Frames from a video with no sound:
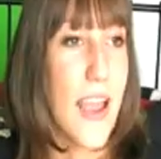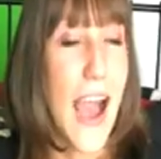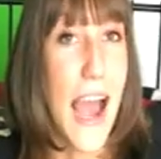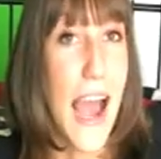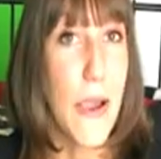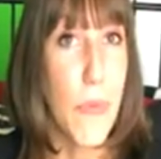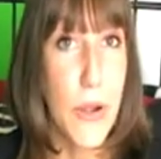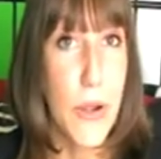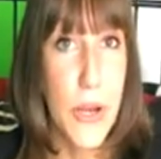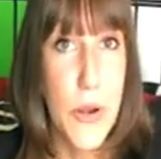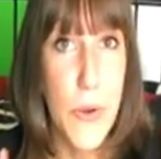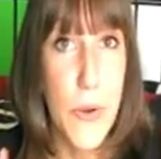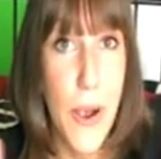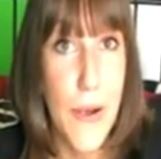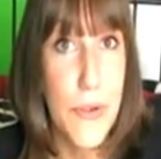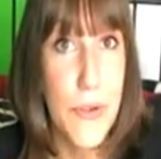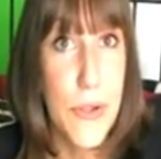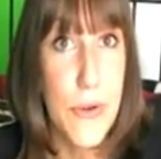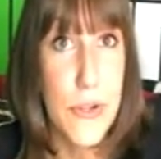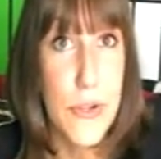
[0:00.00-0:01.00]
I want to know
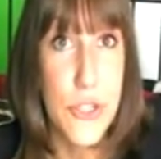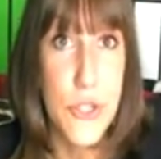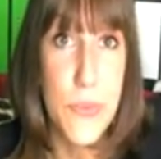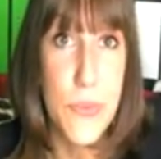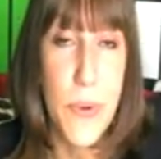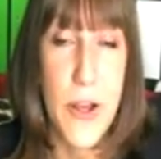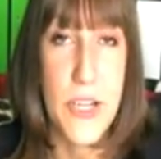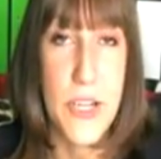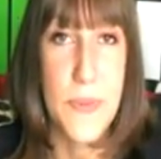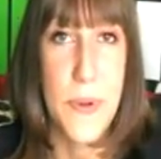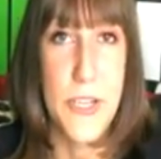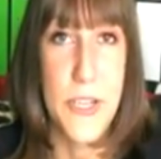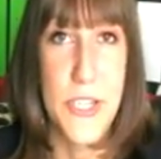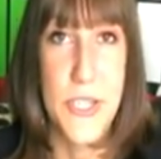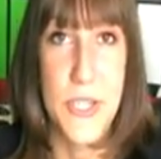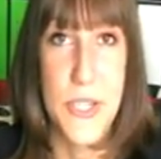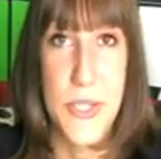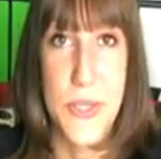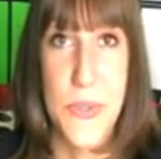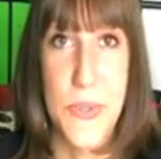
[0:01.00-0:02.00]
how your shoebox
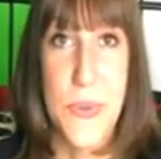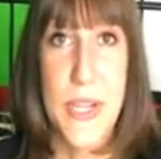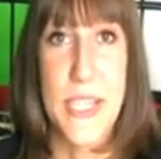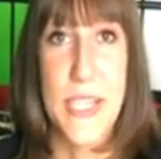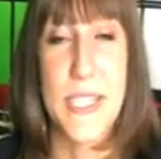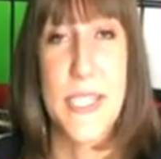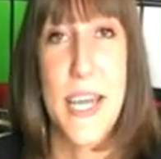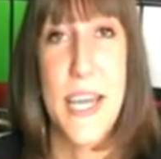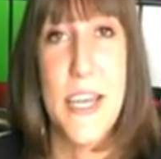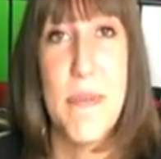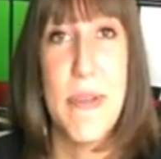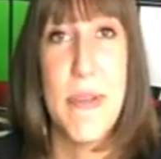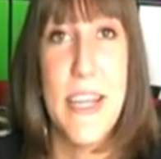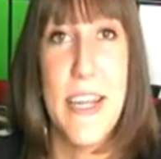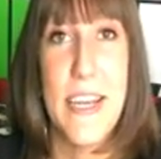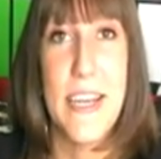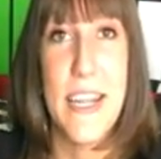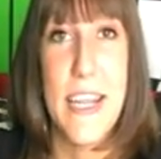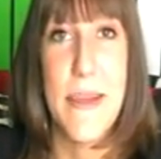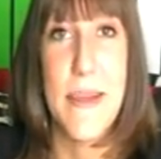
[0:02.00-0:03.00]
budget is doing. Send me
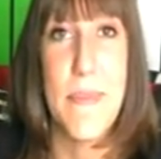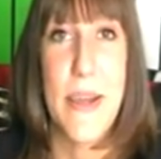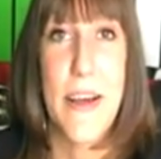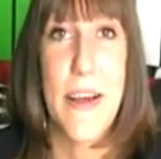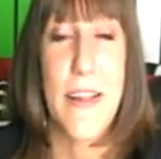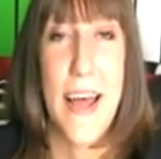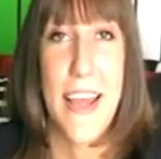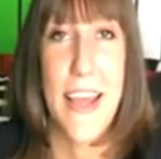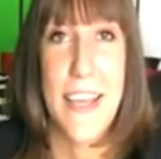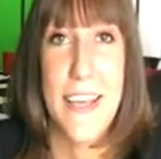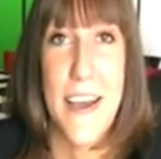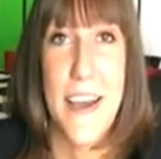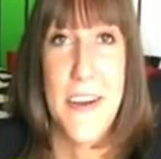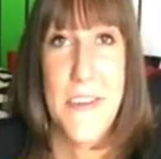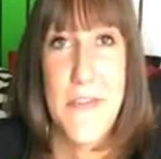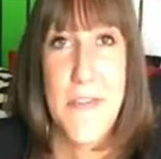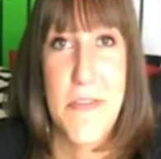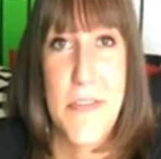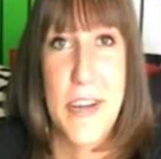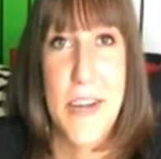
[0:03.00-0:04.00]
an email at
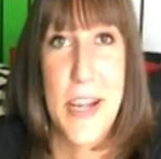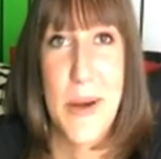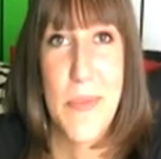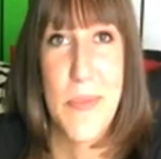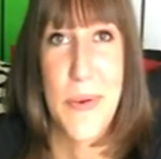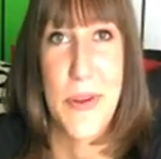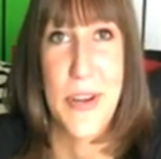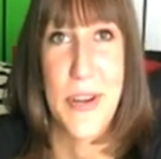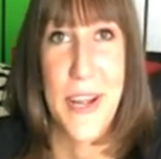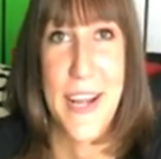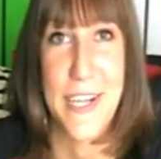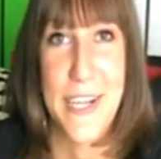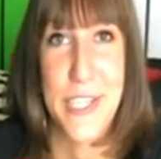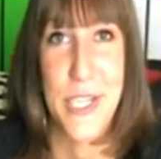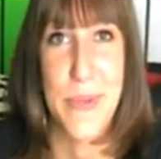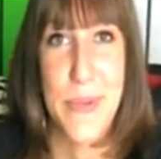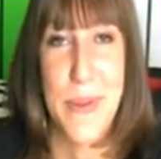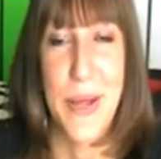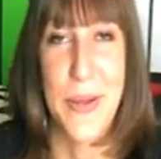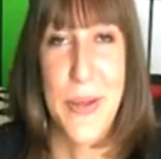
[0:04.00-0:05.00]

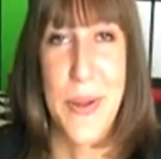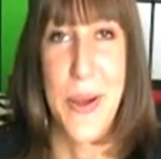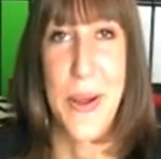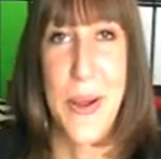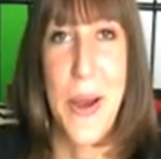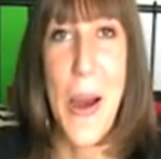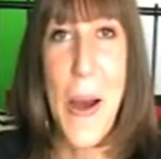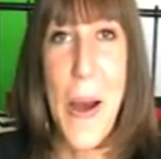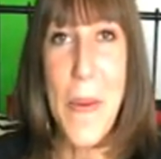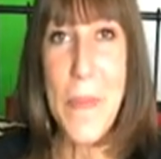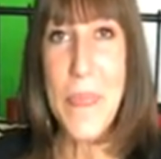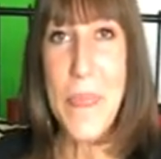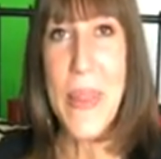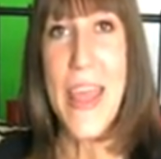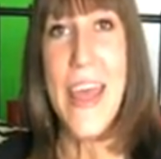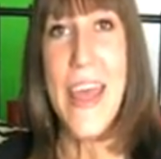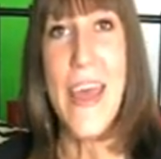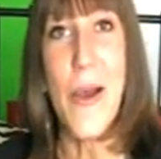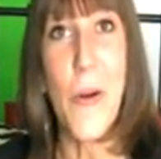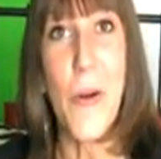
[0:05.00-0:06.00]
youngfreealberta@gmail.com,
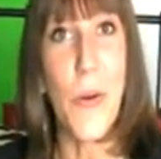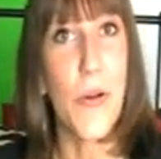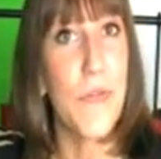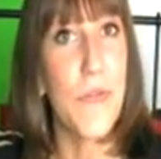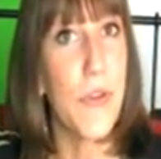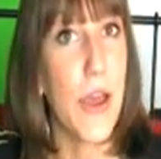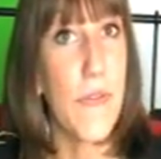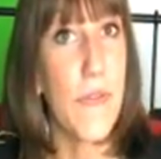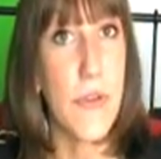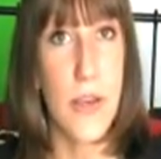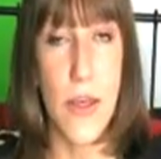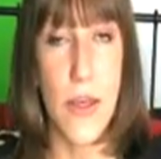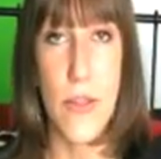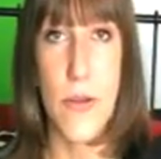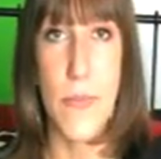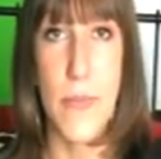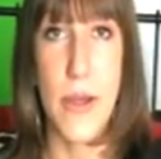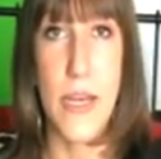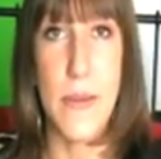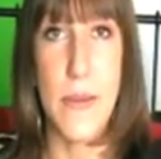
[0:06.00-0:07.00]
or if you have
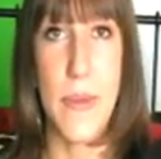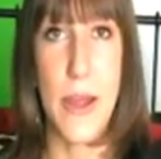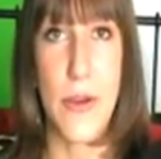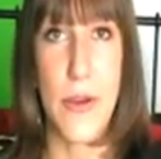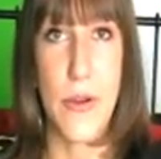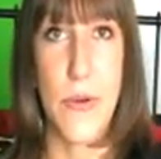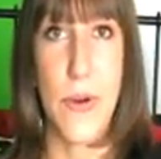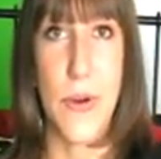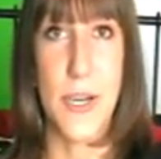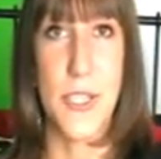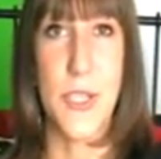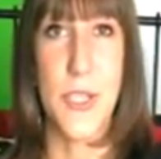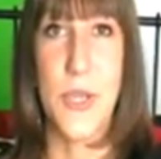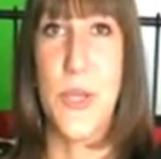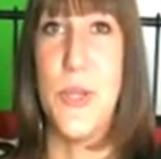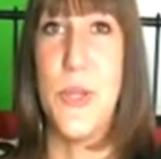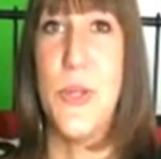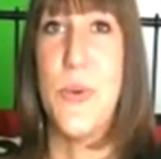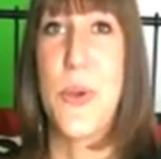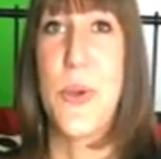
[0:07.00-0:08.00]
another money matter
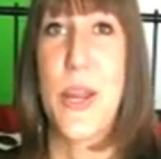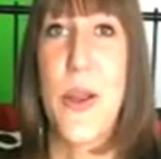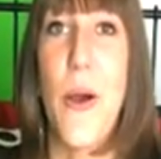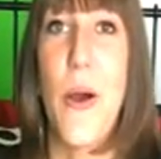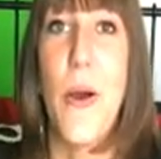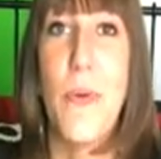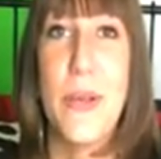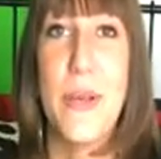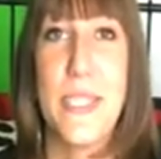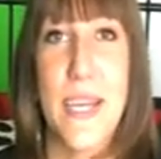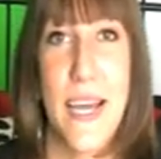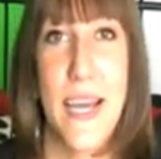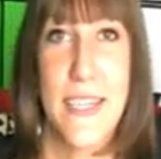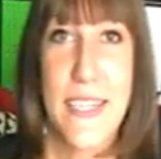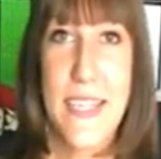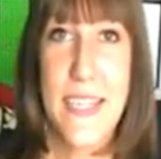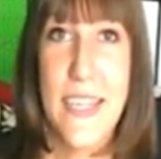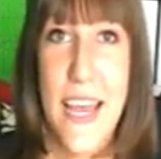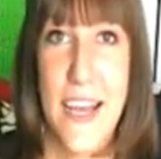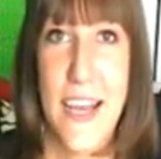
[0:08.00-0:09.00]
question, you can always ask the